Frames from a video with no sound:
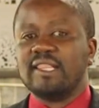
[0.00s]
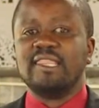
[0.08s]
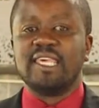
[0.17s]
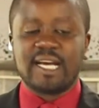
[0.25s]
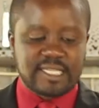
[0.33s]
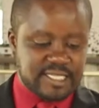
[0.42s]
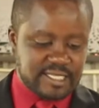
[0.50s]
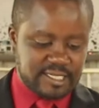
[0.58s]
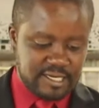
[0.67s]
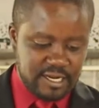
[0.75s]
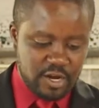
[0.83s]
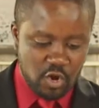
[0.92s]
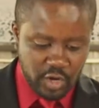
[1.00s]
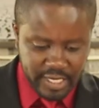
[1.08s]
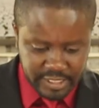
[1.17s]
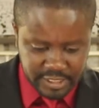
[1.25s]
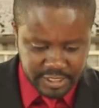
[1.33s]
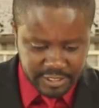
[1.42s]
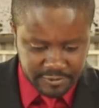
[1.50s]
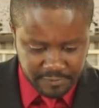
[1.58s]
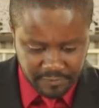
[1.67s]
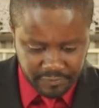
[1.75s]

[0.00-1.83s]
that knowledge.